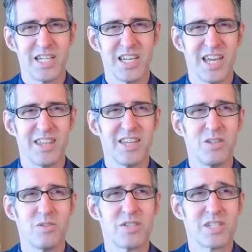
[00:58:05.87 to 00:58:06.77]
And then
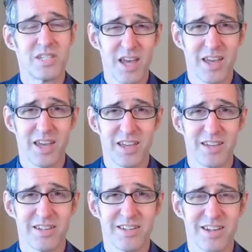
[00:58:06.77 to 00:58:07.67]
you say
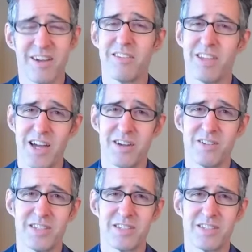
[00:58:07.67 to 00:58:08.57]
out
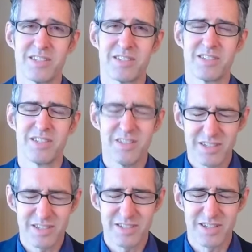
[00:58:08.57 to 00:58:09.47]
loud,
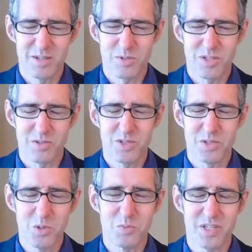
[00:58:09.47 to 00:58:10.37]
Oh, I'm so
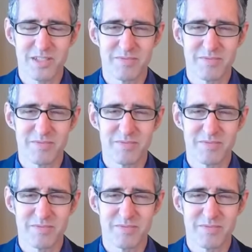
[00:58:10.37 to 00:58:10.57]
stupid.